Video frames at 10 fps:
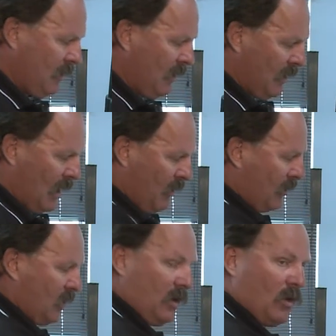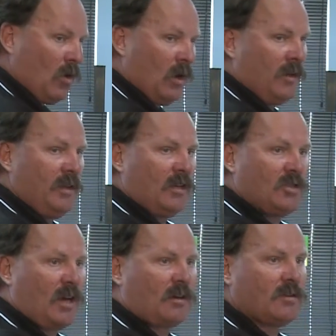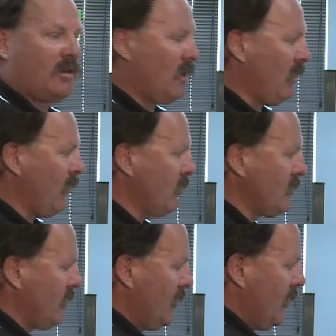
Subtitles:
and now the coil in the injector is going to close,